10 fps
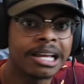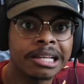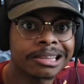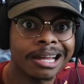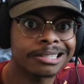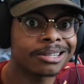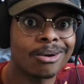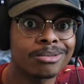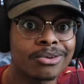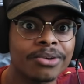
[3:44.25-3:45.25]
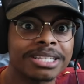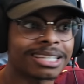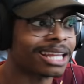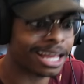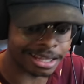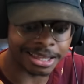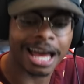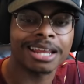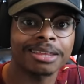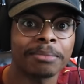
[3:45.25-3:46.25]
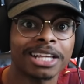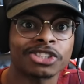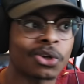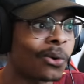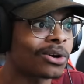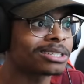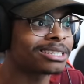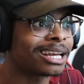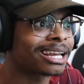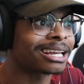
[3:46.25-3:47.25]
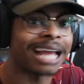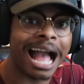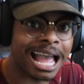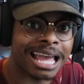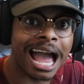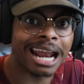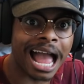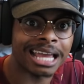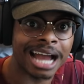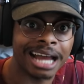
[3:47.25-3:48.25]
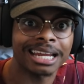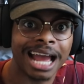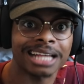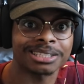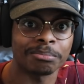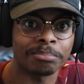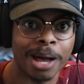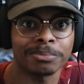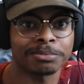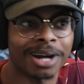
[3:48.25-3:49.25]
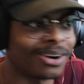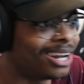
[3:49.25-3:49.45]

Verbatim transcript: That is the only reason like a lot of the, my scores I got I kinda got some bumps, bro.